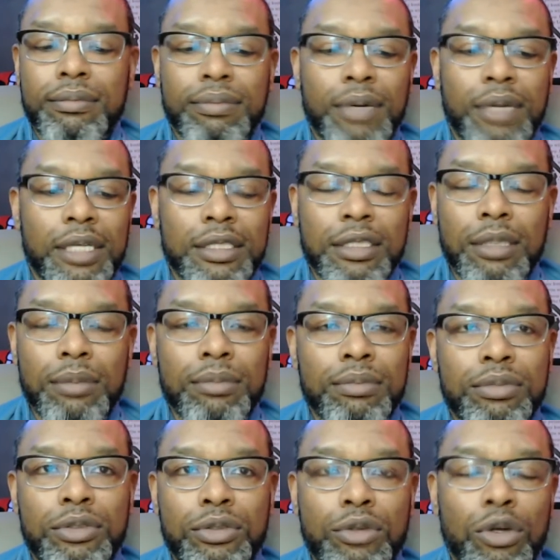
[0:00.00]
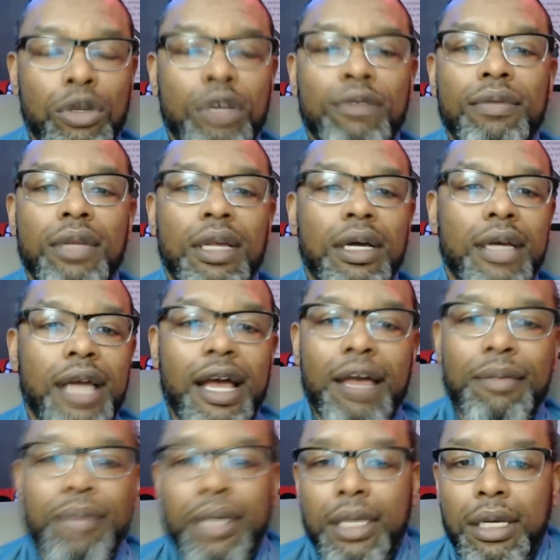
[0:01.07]
by some stroke of luck, I
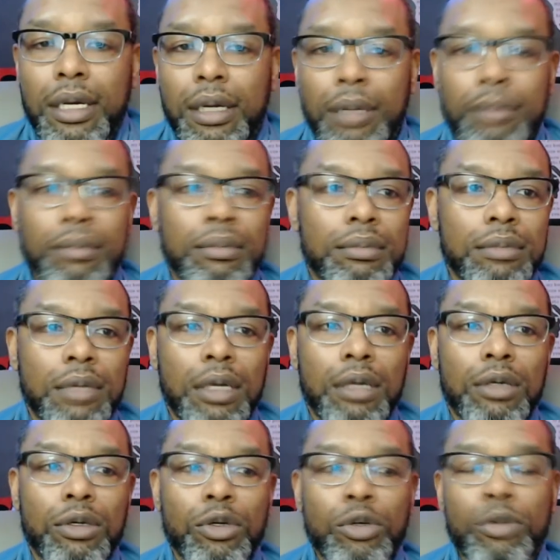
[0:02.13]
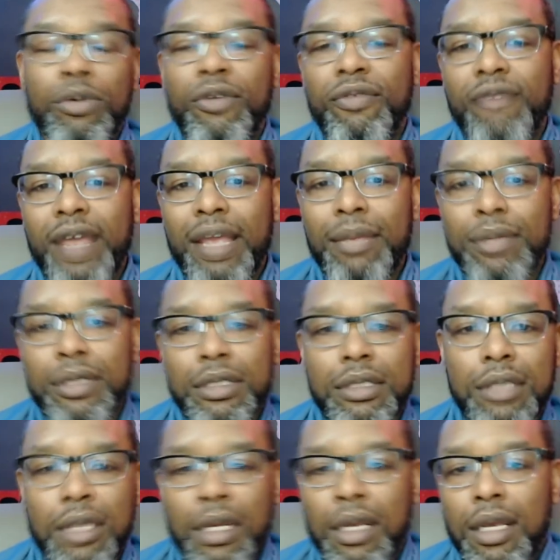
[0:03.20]
become uber famous
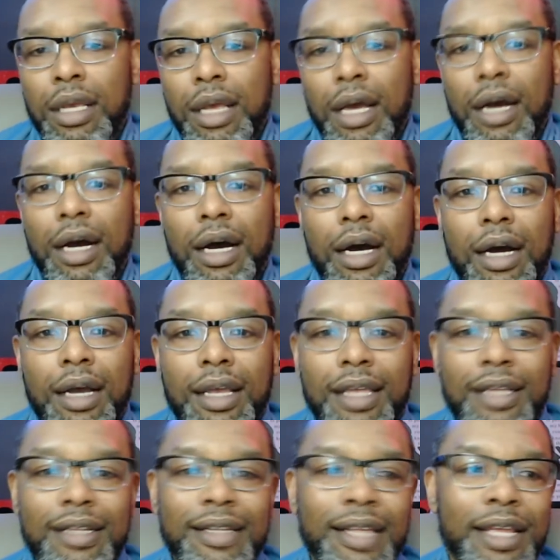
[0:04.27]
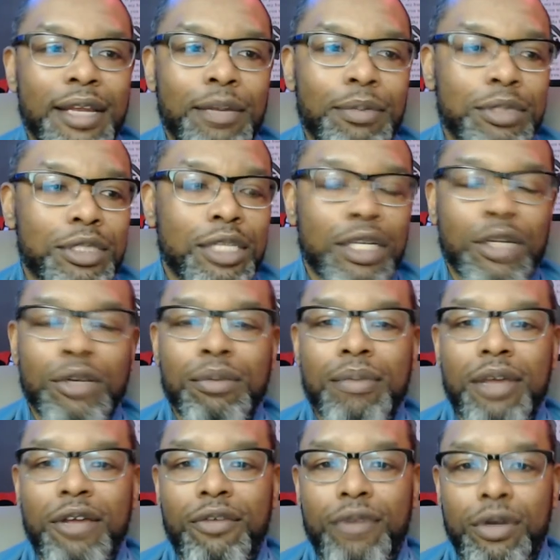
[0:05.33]
in a particular
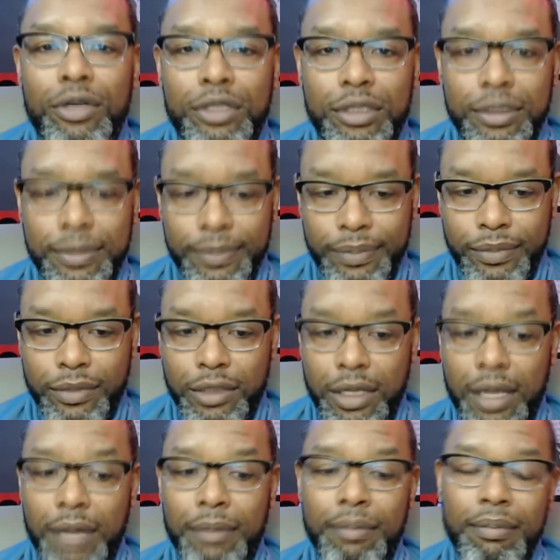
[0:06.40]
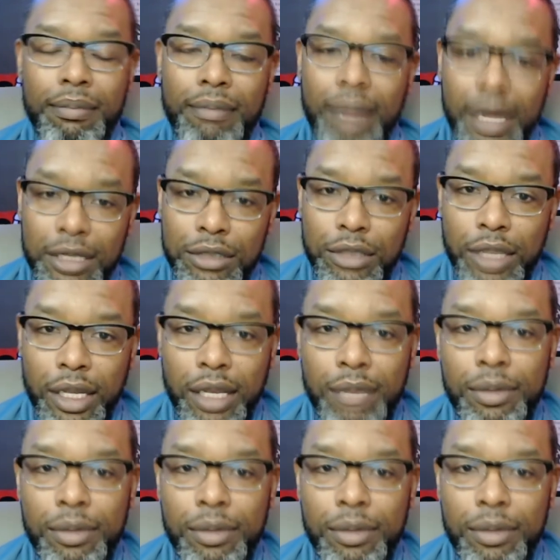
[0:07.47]
metaverse. And mind you, there